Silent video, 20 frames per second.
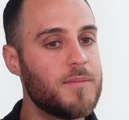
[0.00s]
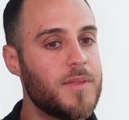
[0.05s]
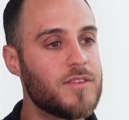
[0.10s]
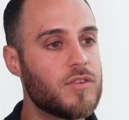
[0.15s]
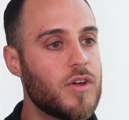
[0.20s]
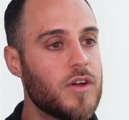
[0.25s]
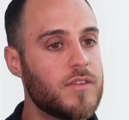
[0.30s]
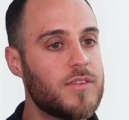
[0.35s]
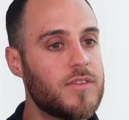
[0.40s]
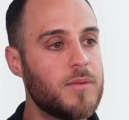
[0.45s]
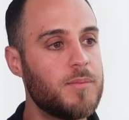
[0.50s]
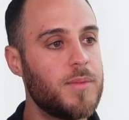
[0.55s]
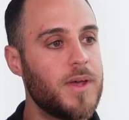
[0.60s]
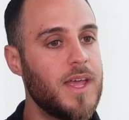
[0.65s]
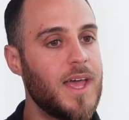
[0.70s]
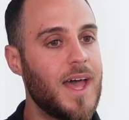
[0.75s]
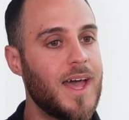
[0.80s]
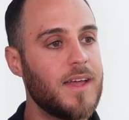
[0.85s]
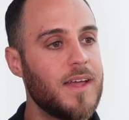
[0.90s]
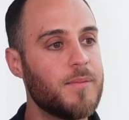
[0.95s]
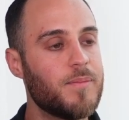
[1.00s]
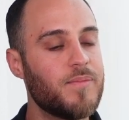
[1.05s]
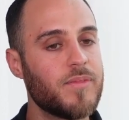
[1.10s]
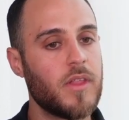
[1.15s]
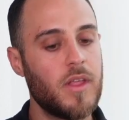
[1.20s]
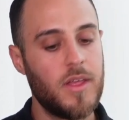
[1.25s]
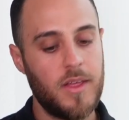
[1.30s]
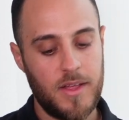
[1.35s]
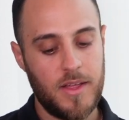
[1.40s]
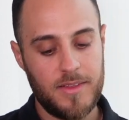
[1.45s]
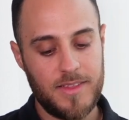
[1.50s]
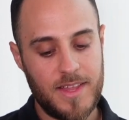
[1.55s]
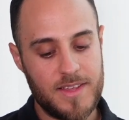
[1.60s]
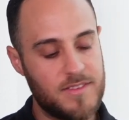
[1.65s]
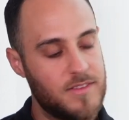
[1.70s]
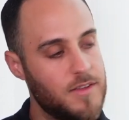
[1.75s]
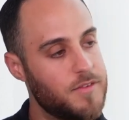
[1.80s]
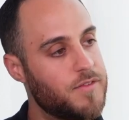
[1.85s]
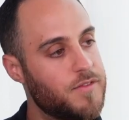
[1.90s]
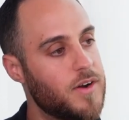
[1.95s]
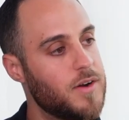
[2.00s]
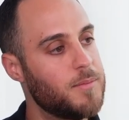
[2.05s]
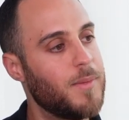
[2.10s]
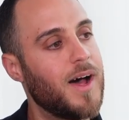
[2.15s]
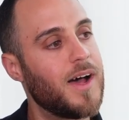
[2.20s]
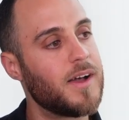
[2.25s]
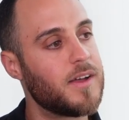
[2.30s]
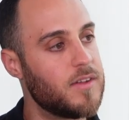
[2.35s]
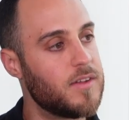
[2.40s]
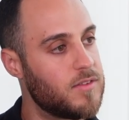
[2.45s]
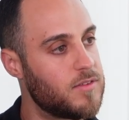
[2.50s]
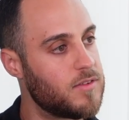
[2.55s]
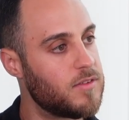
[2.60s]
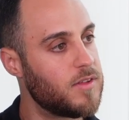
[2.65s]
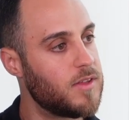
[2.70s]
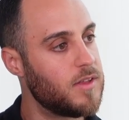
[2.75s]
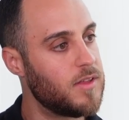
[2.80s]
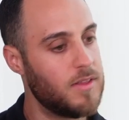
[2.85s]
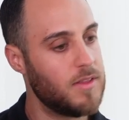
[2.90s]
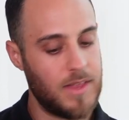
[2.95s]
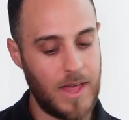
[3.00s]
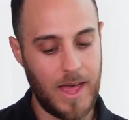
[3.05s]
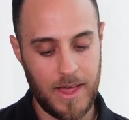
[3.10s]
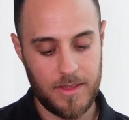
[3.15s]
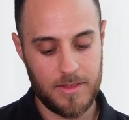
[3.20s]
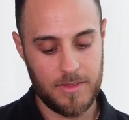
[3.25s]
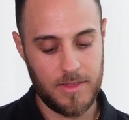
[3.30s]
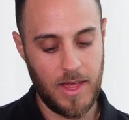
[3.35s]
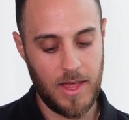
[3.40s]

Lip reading: there's different markets that